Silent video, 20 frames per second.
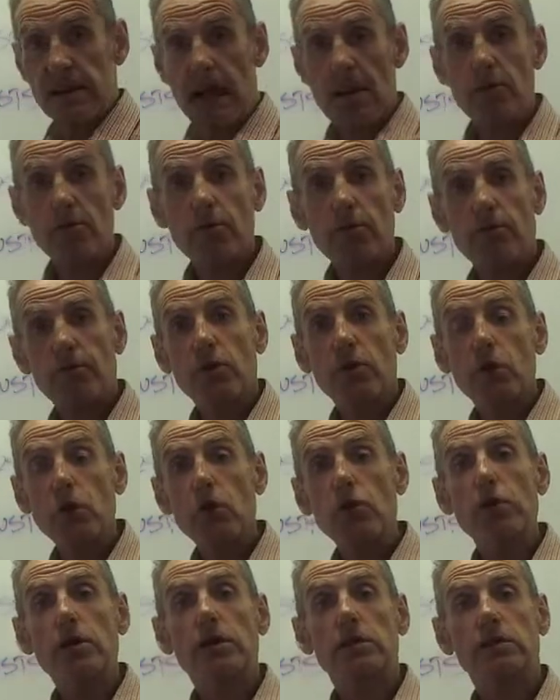number of
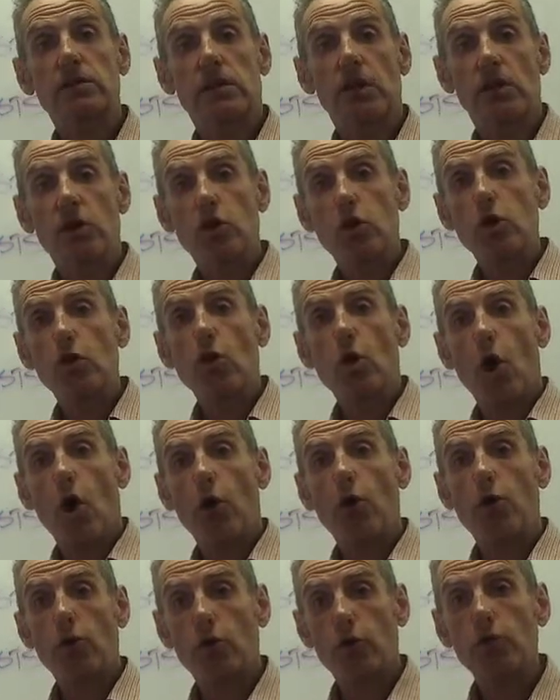units that you
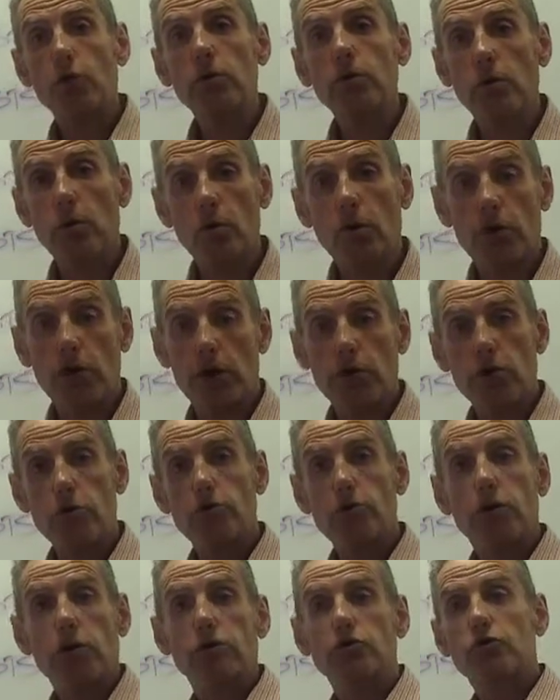own or that you
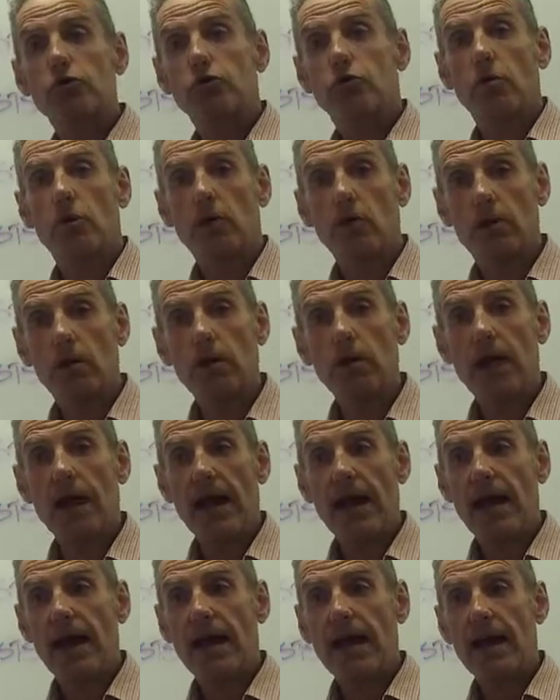control
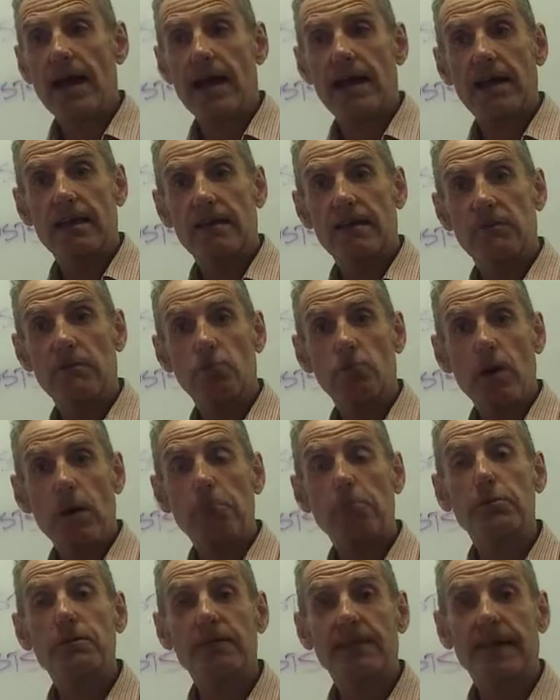
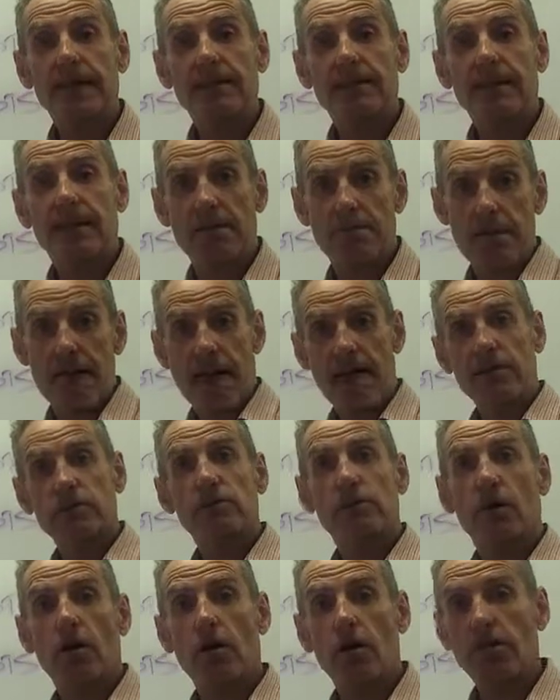represent the
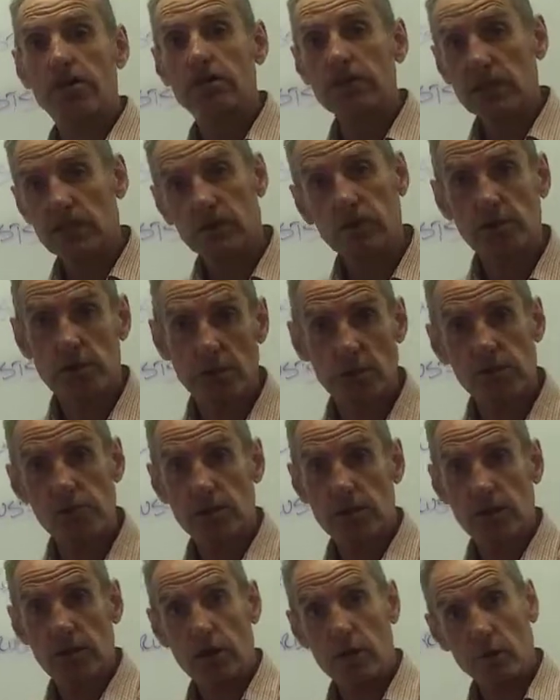amount of
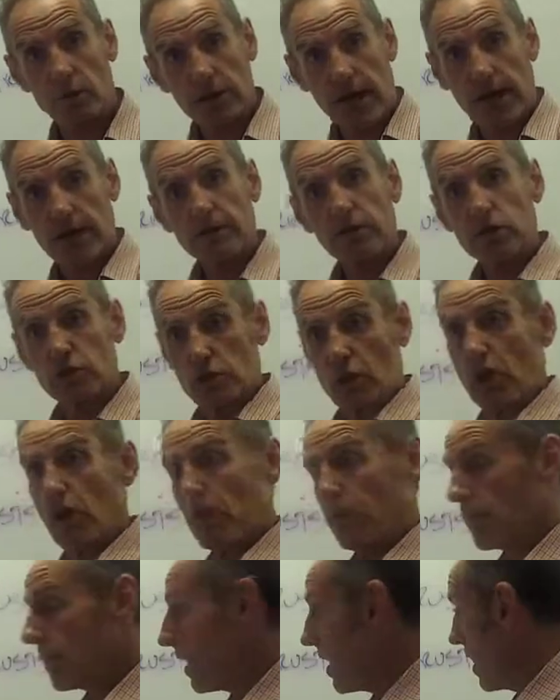distribution that you'll get. So,
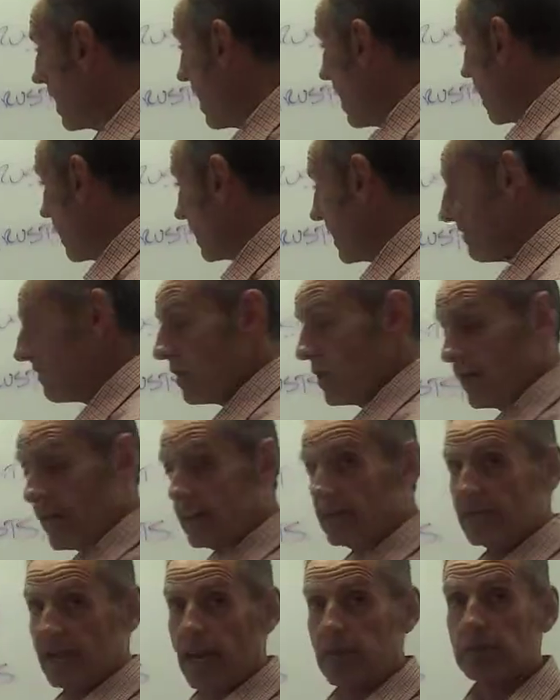I'll give you an
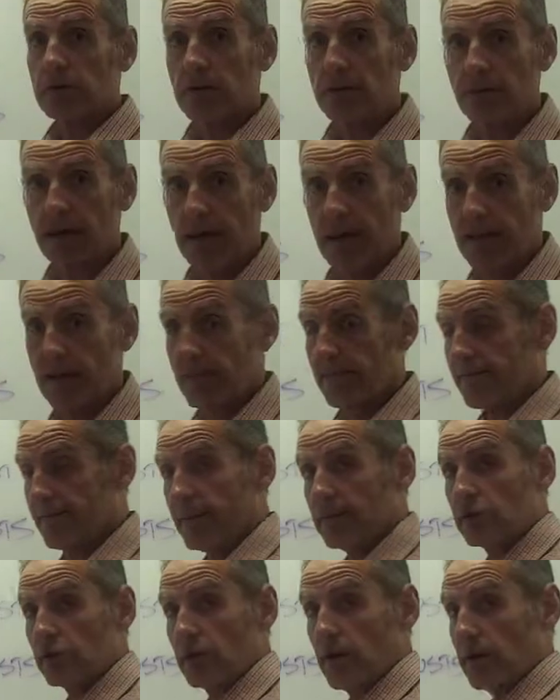example of how the
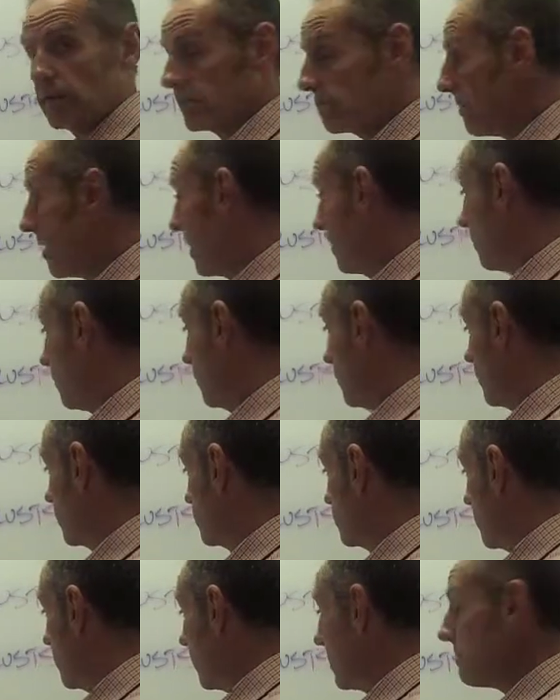fixed trust might work.
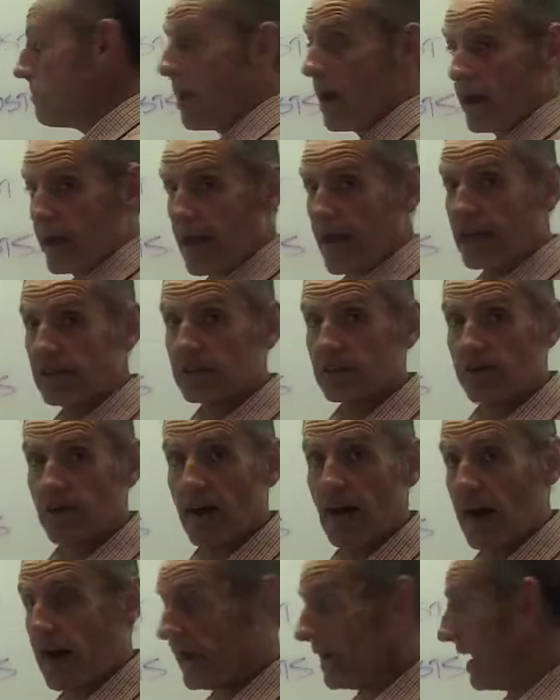So in my case, if
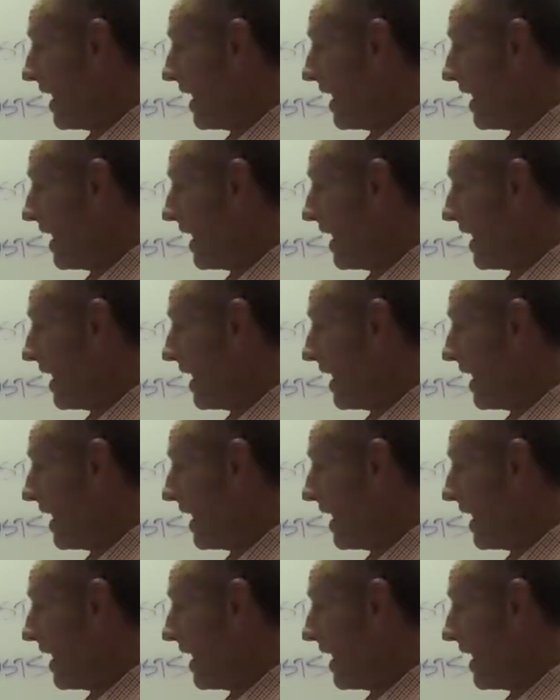I had